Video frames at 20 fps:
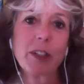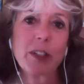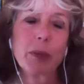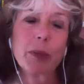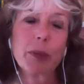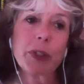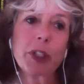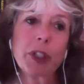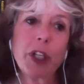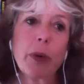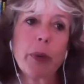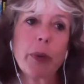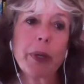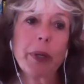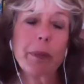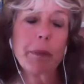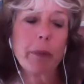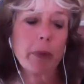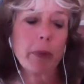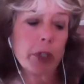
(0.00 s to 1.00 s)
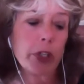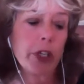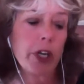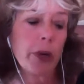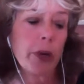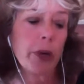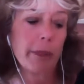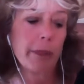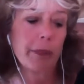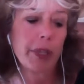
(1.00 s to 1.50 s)
you know
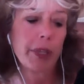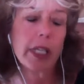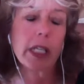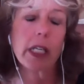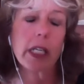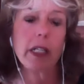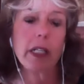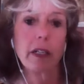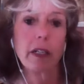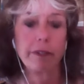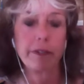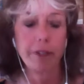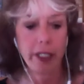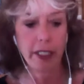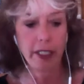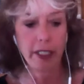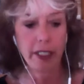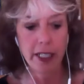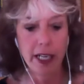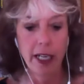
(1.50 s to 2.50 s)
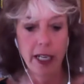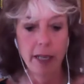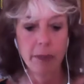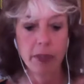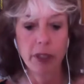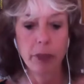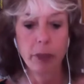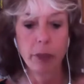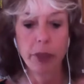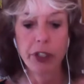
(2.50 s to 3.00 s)
what I'm thinking of is
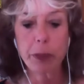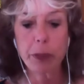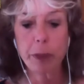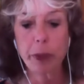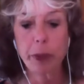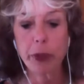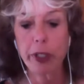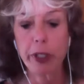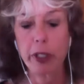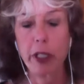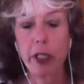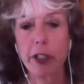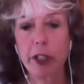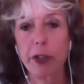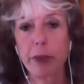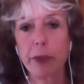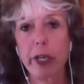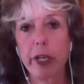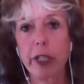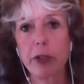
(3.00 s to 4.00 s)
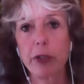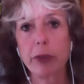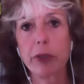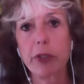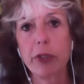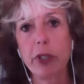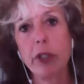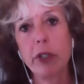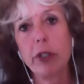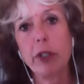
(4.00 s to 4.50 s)
I'm going to whisper in our
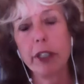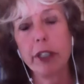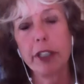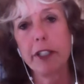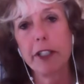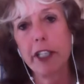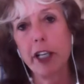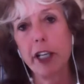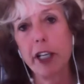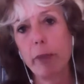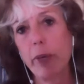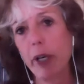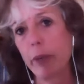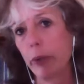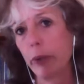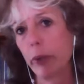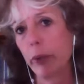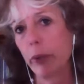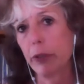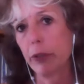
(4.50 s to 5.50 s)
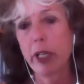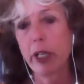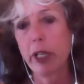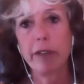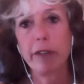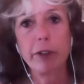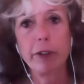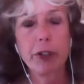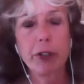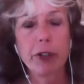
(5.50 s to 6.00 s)
director's ear at the Santa Barbara Writers
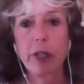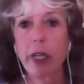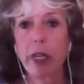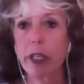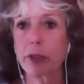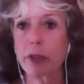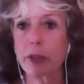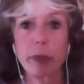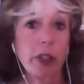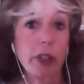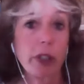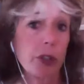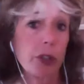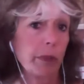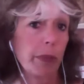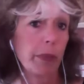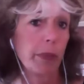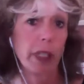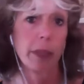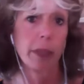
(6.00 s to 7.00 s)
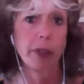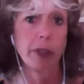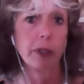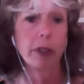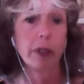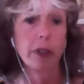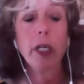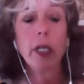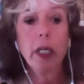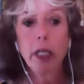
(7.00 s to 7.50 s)
Conference. You guys really should be up
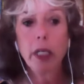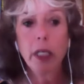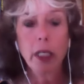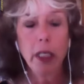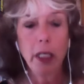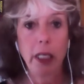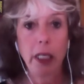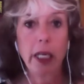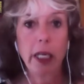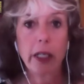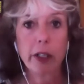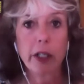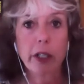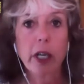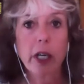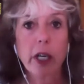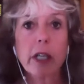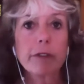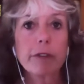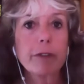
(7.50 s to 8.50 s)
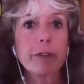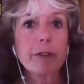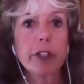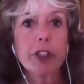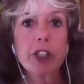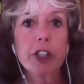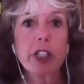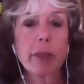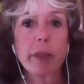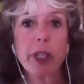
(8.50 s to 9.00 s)
here at our
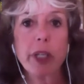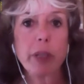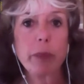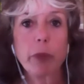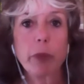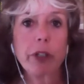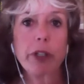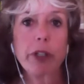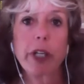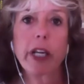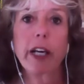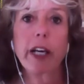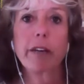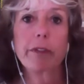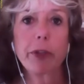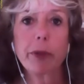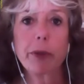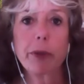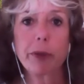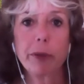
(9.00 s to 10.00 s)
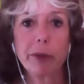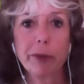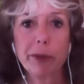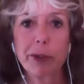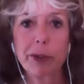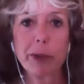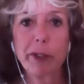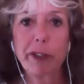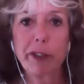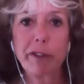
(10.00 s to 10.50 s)
conference. I mean, we could have you
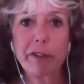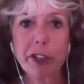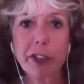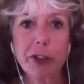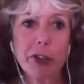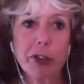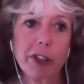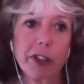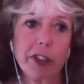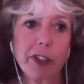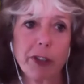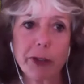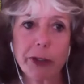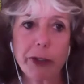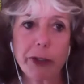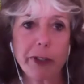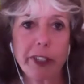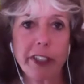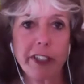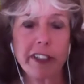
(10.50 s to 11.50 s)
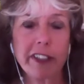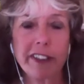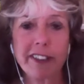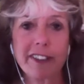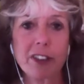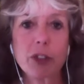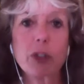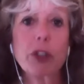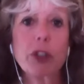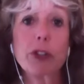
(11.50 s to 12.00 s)
doing fiction and her doing,
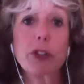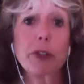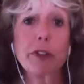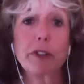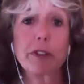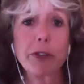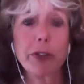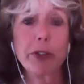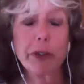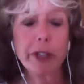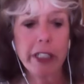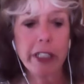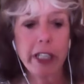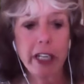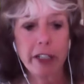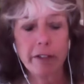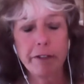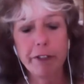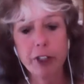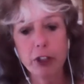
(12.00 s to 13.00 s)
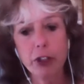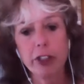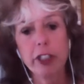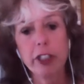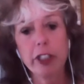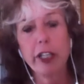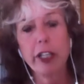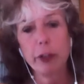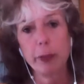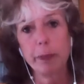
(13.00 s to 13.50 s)
the 2 of you doing nonfiction
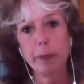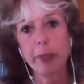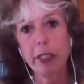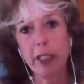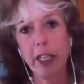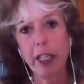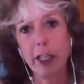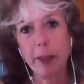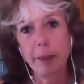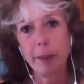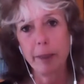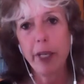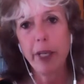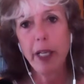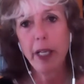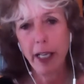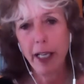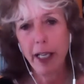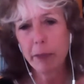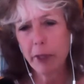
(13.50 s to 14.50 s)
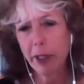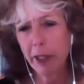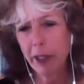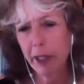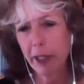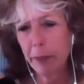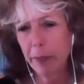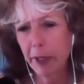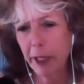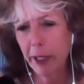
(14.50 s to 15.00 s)
together, but I'm going to
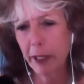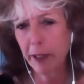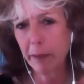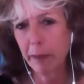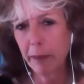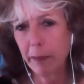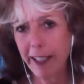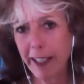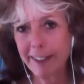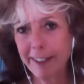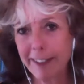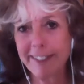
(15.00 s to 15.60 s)
keep that in my